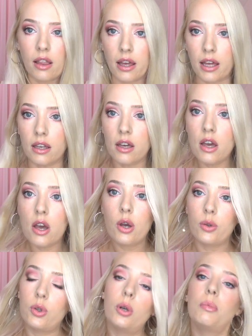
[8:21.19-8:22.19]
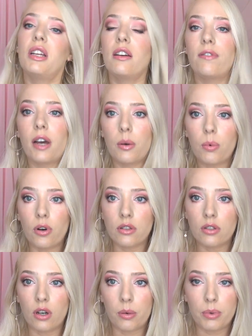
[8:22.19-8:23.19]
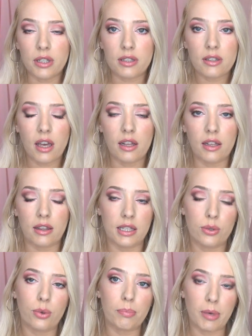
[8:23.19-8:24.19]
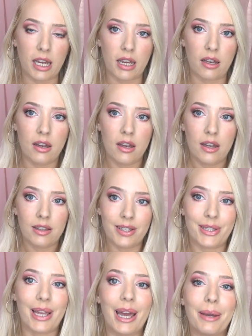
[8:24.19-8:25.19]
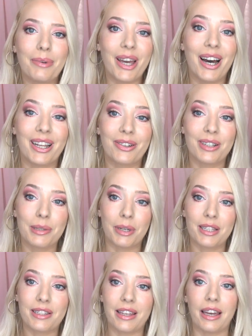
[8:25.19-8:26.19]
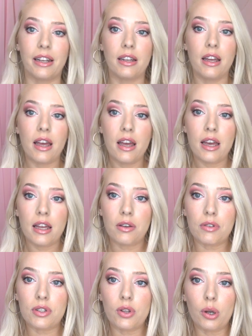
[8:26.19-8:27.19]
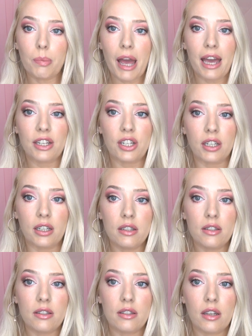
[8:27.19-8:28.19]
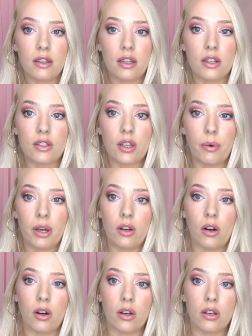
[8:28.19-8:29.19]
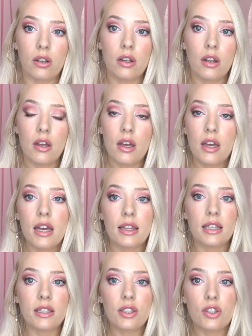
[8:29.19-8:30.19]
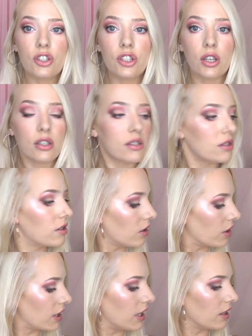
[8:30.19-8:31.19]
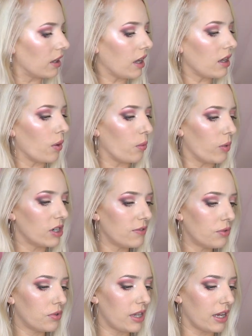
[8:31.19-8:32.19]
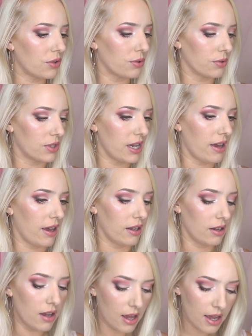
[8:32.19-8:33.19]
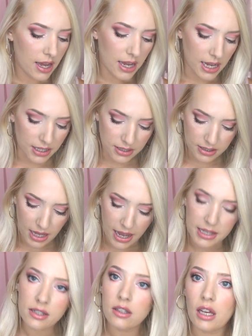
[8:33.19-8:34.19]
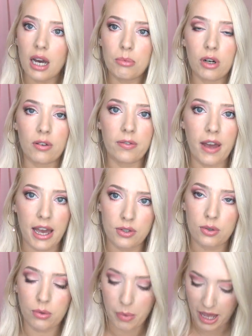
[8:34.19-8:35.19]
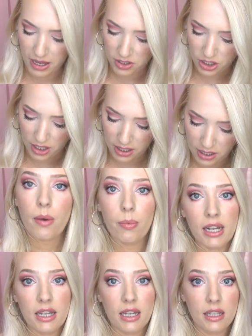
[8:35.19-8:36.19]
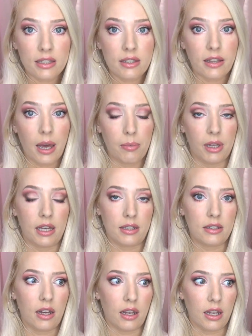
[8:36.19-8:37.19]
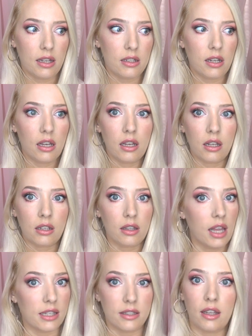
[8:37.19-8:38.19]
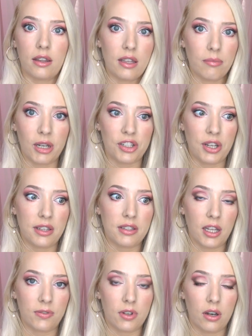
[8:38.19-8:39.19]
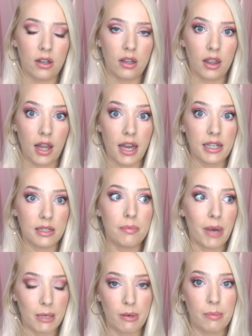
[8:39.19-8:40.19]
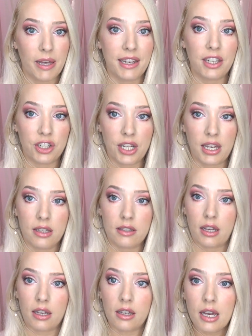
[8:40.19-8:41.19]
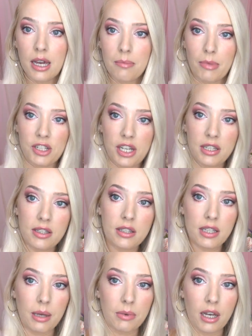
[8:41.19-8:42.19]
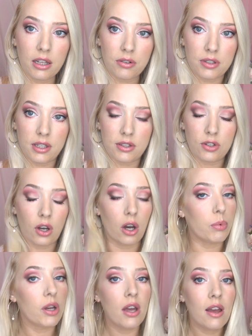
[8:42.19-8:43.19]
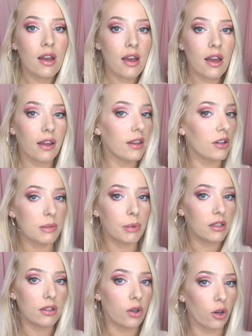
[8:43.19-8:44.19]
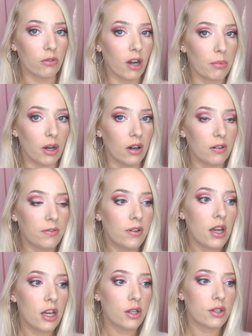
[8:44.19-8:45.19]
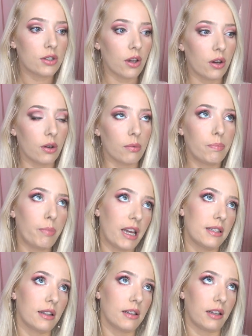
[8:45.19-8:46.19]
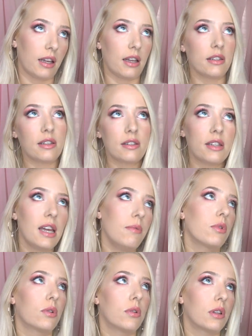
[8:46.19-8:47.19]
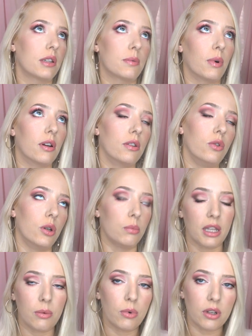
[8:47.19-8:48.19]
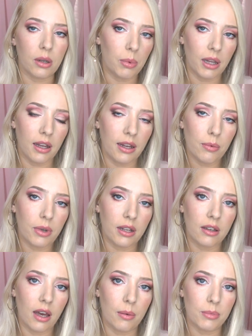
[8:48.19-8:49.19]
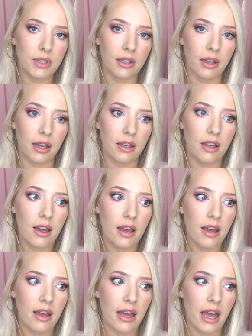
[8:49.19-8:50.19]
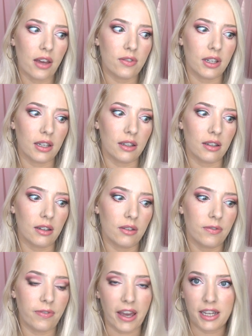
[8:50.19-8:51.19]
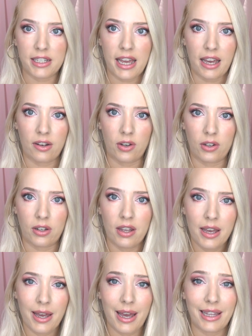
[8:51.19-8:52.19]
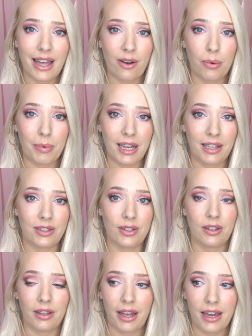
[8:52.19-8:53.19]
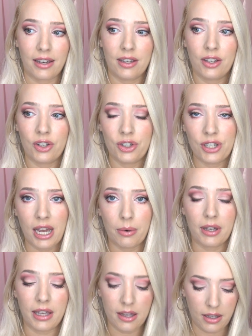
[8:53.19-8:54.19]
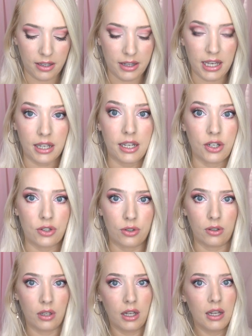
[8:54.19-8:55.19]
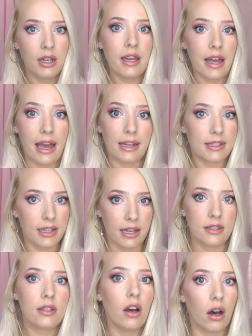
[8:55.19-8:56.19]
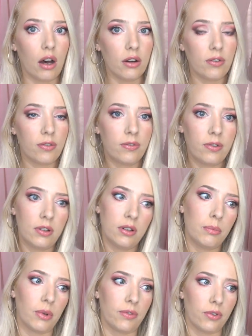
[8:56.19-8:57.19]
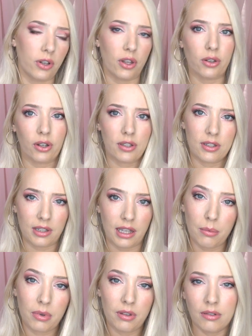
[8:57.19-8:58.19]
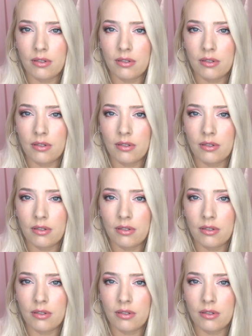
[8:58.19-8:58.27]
Like, normally if I wore a top this color, this would be the same color as my skin. There is no patchiness that is going on. This is just looking like a wonderful natural tan. It hasn't come off at all patchy. And when I slept last night, there's nothing in my sheets and I've got light baby pink sheets. Like, my sheets are the same color as this top and there's been no rub off. So basically it's the same rule as what normally would apply when it comes to like having fake tan on. And that would be to like shower, get like the initial excess off before you go to sleep.